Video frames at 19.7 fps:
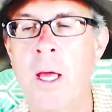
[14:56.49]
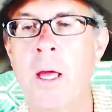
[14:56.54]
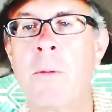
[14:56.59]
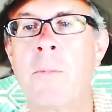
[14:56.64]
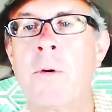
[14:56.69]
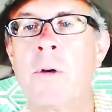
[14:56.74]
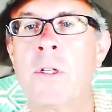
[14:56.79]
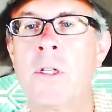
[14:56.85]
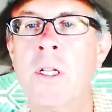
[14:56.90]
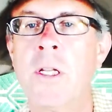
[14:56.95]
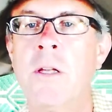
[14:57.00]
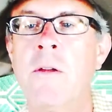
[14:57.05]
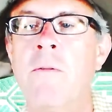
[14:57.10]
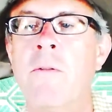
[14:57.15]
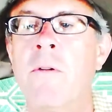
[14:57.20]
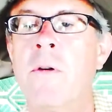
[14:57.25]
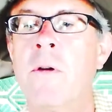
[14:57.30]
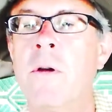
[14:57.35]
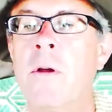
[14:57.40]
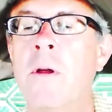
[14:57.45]
and
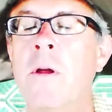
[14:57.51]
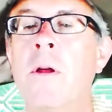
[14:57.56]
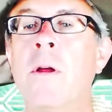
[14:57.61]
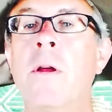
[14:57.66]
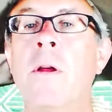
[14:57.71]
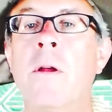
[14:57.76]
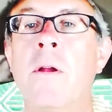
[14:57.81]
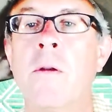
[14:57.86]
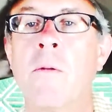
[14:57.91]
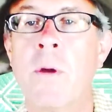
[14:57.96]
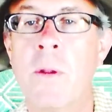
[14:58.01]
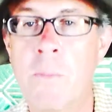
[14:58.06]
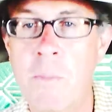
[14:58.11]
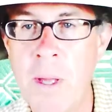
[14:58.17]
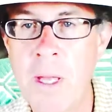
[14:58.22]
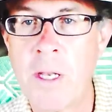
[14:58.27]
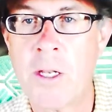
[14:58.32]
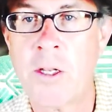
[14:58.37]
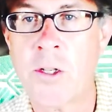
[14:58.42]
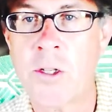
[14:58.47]
perceive
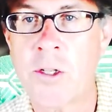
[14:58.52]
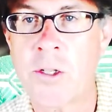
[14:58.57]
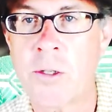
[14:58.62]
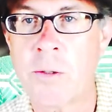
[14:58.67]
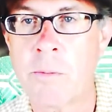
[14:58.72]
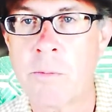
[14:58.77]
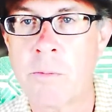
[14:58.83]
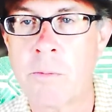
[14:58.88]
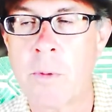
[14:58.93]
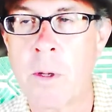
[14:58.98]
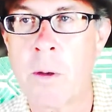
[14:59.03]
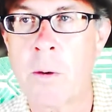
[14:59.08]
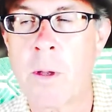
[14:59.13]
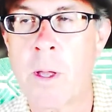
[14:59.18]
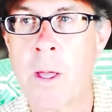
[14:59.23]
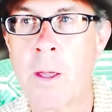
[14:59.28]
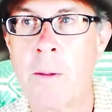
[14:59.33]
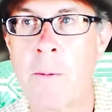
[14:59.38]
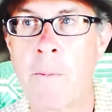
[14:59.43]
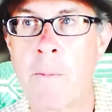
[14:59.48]
repentance,
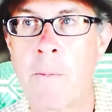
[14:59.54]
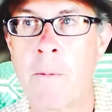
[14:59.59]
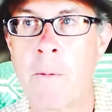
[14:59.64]
okay,